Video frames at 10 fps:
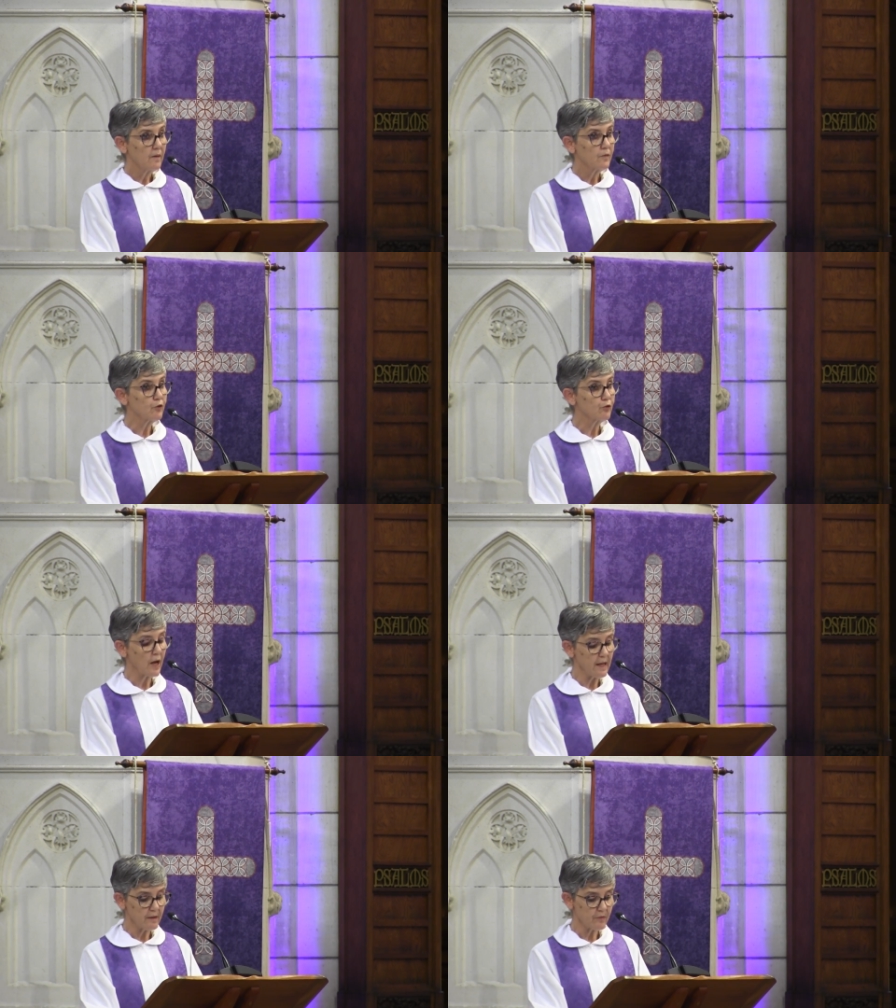The
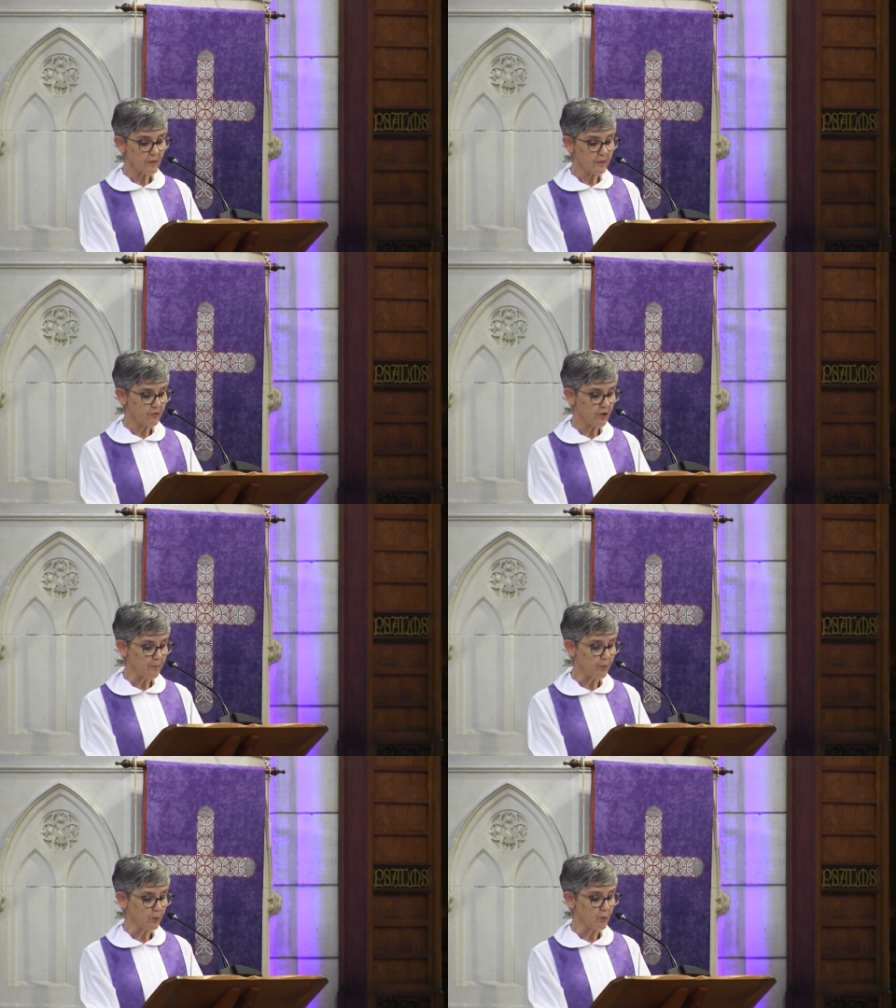traders at the
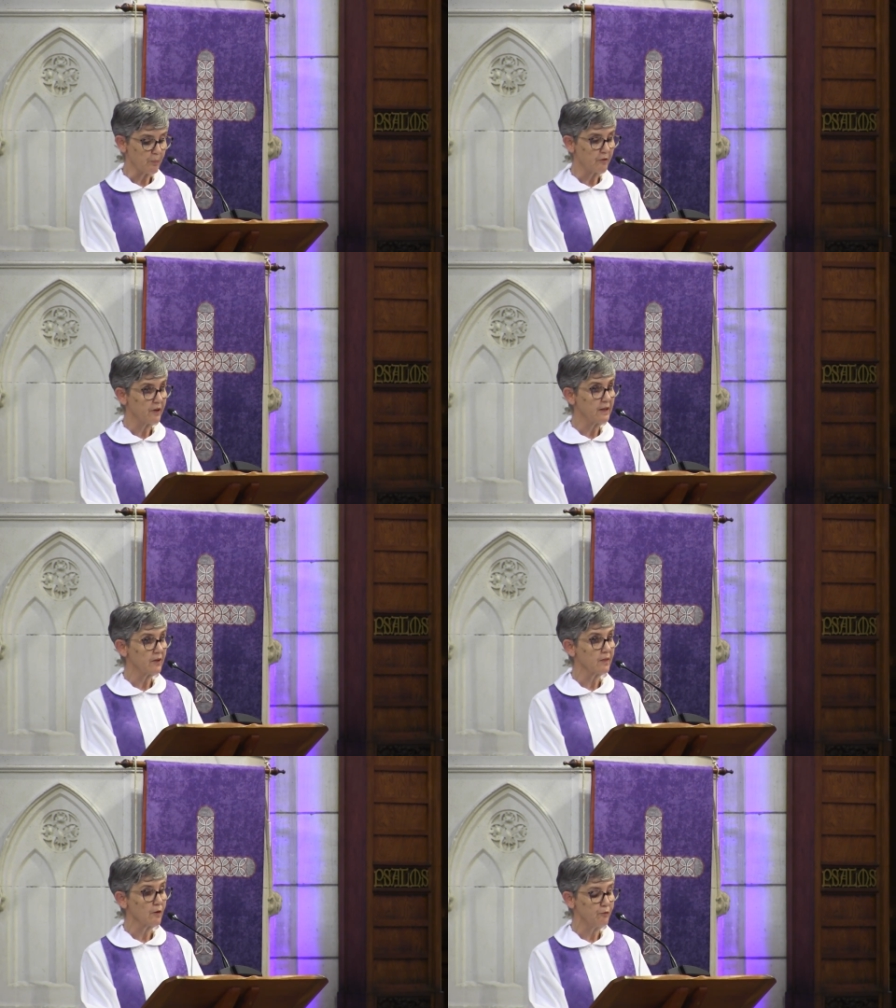temple were
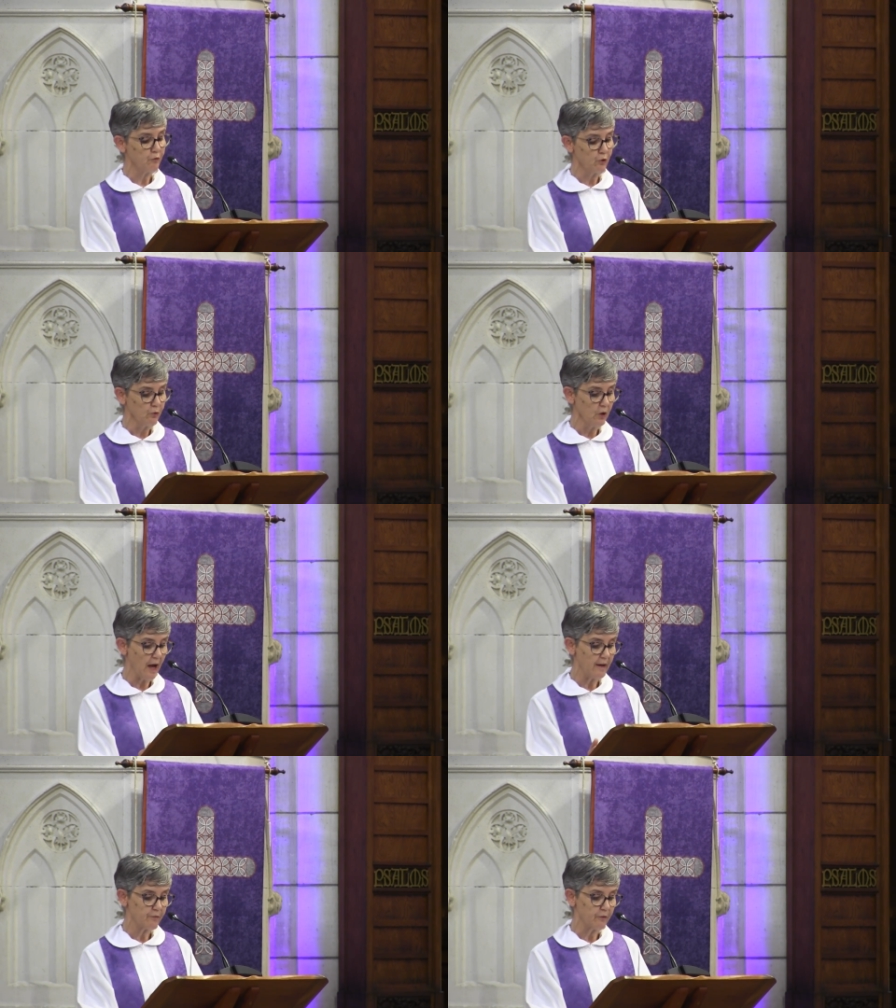preventing the full
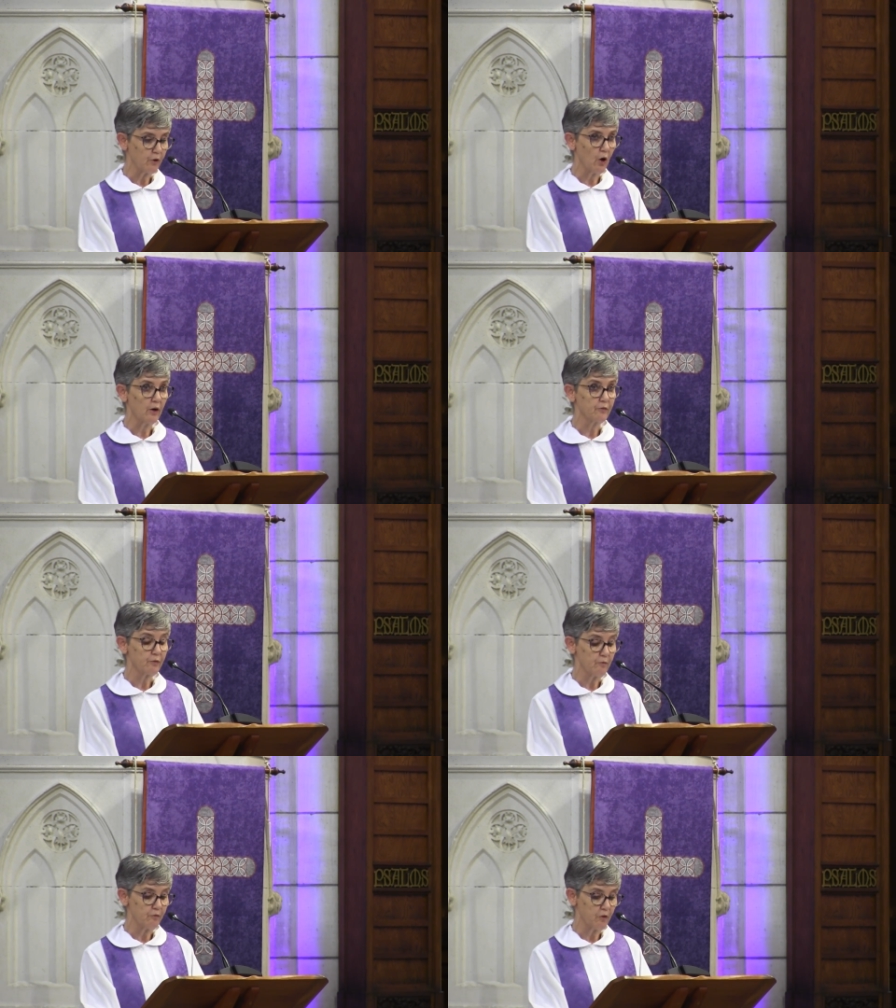life of God
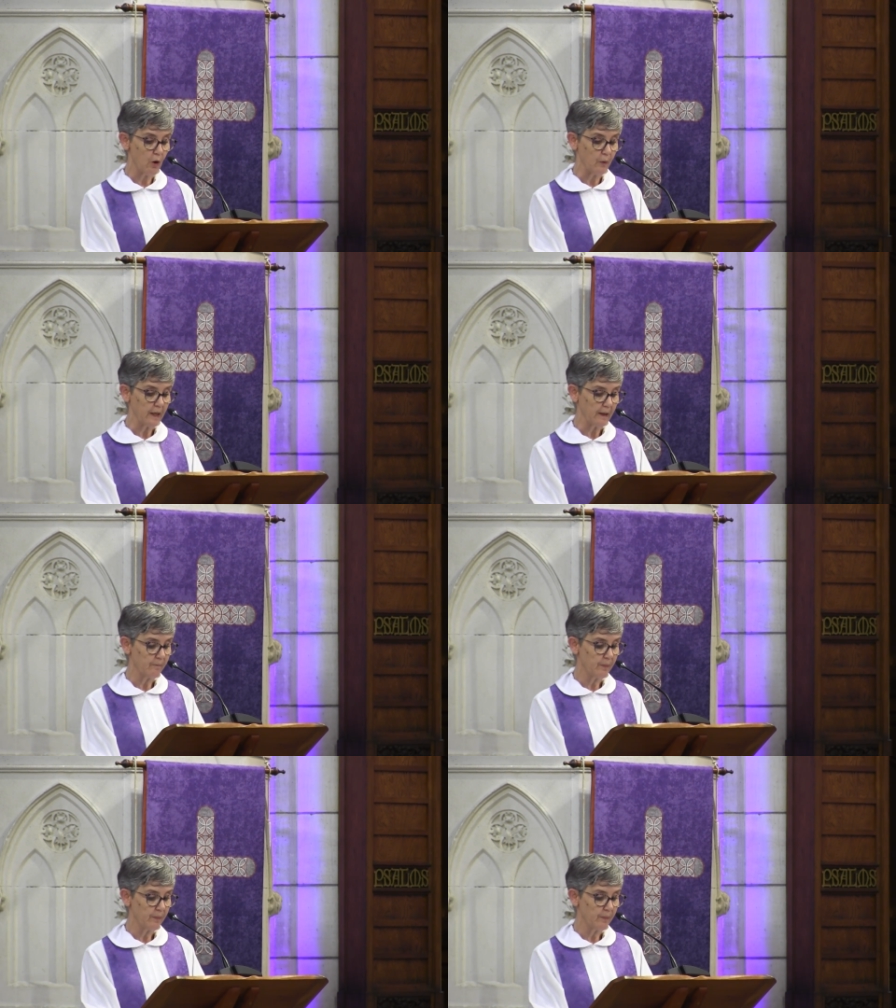from flowing,